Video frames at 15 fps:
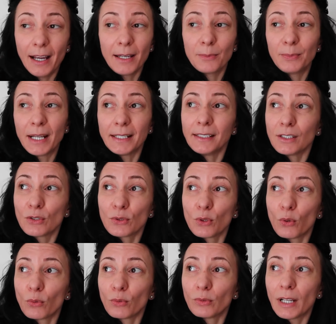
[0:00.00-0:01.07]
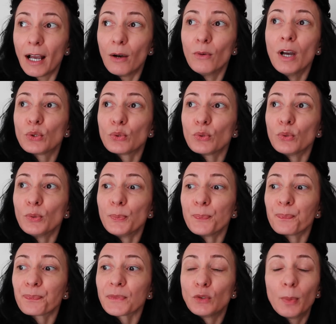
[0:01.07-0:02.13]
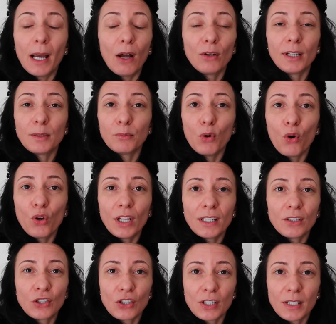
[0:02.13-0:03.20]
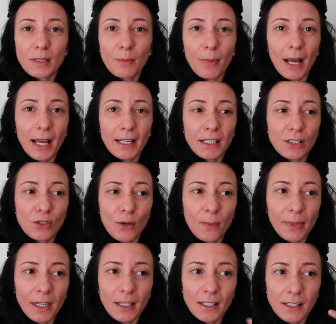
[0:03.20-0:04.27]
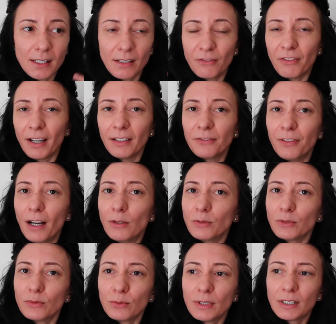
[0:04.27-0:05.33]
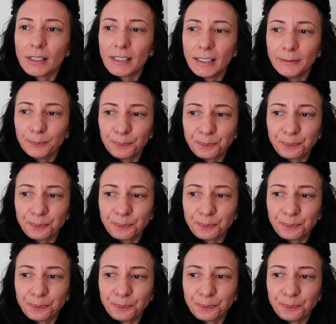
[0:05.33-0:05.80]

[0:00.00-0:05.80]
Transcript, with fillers: I am planning to go now to Dubai Outlet Mall and just buy some things. If I found, we'll see.